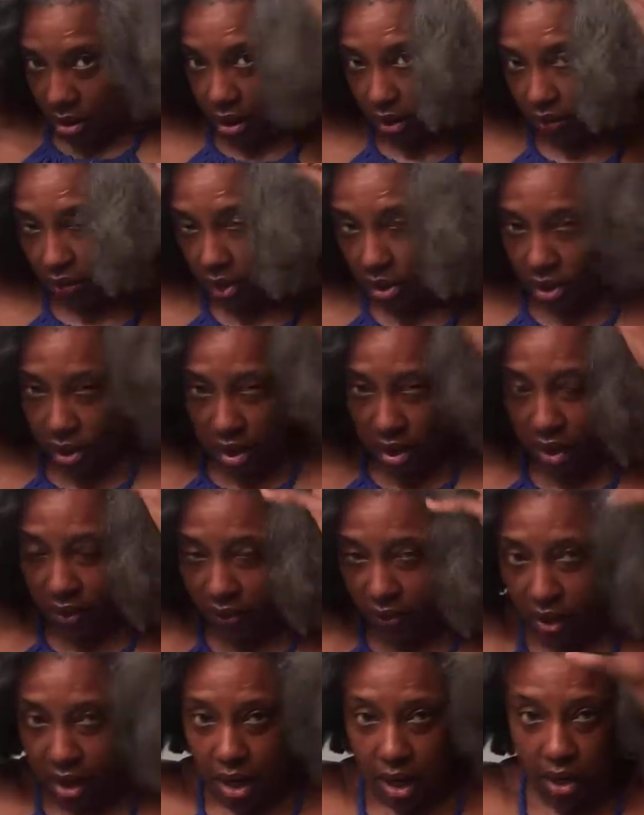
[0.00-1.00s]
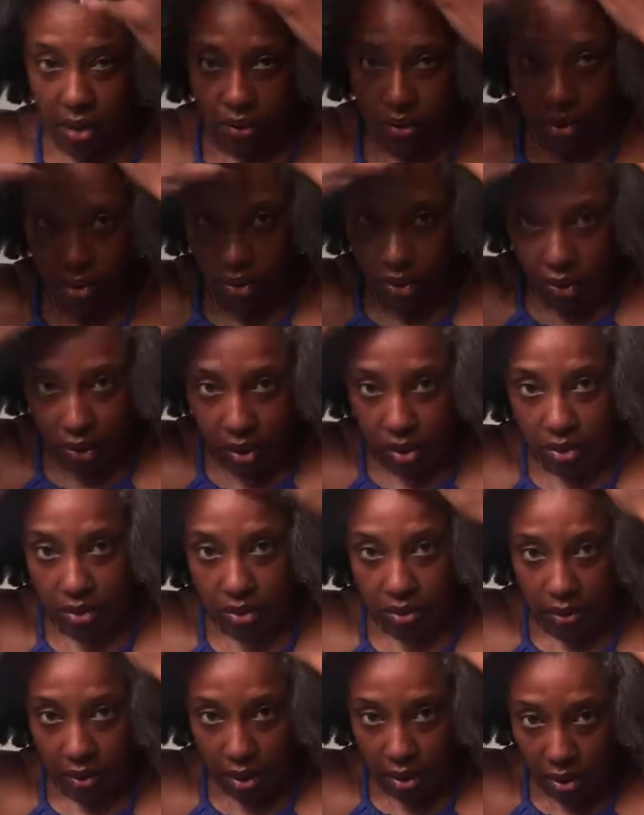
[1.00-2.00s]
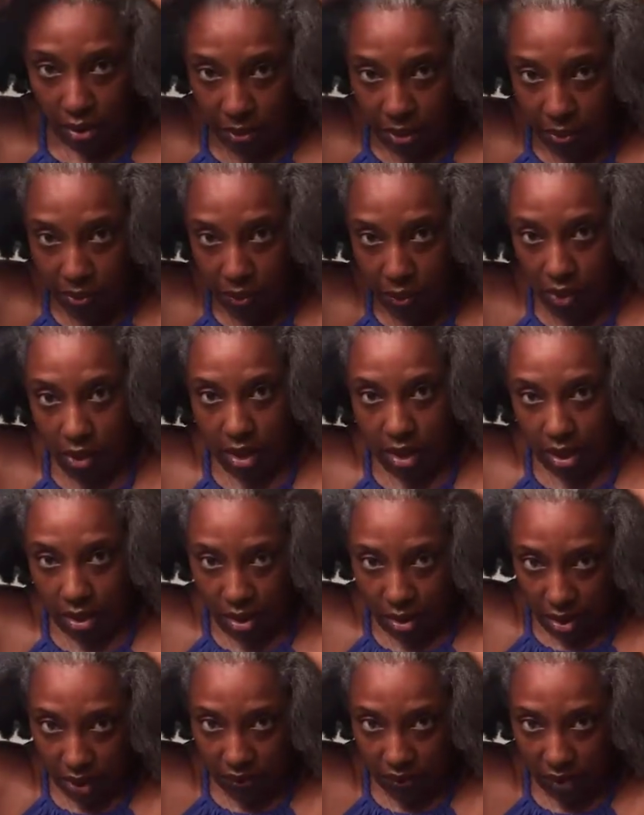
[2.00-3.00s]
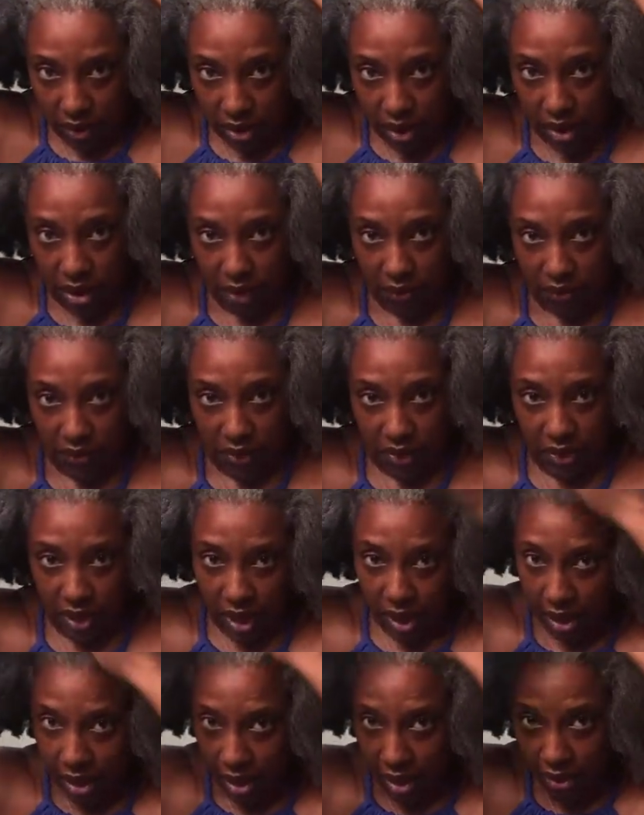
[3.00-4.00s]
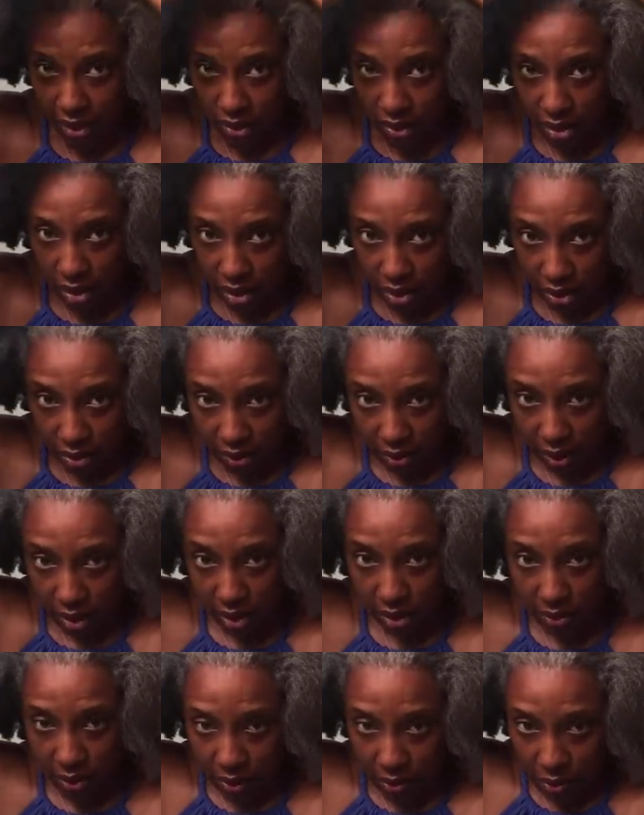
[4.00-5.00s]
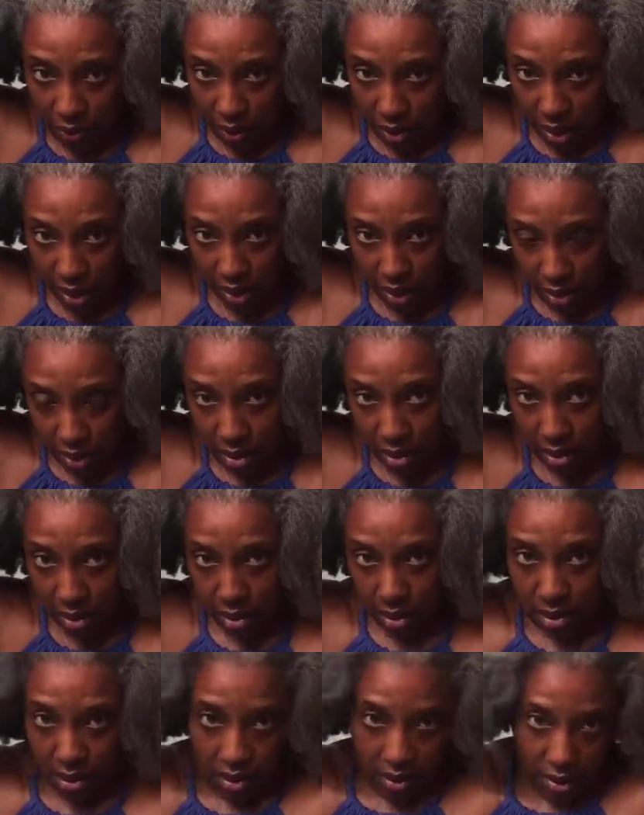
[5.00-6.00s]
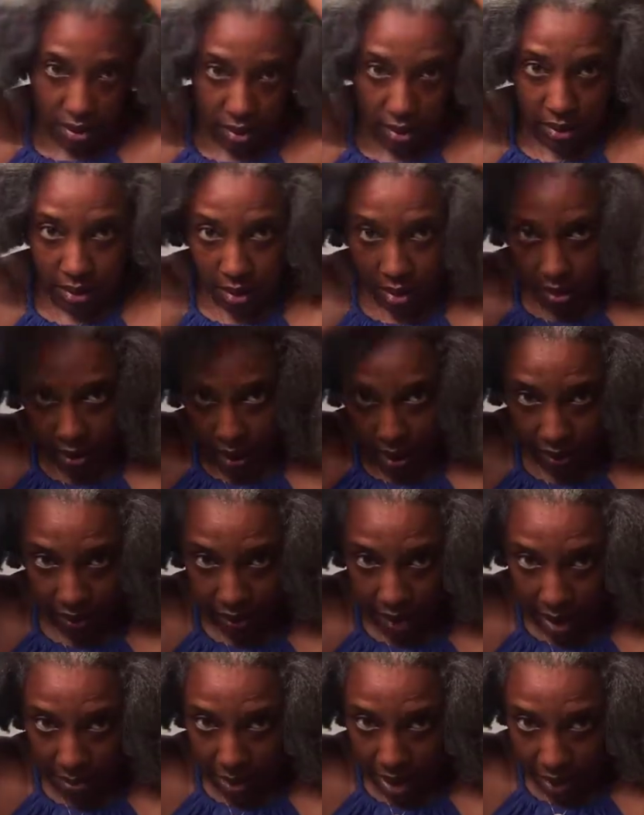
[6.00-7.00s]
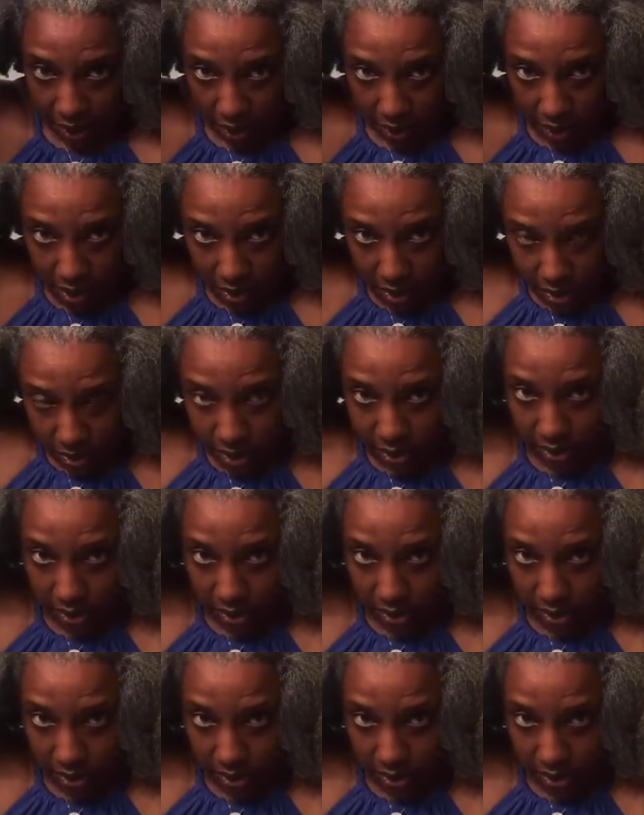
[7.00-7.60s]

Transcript: If you're looking for hair growth, you can use a little bit more. If you're looking for thickness, you can use a little bit more. That's not my goal.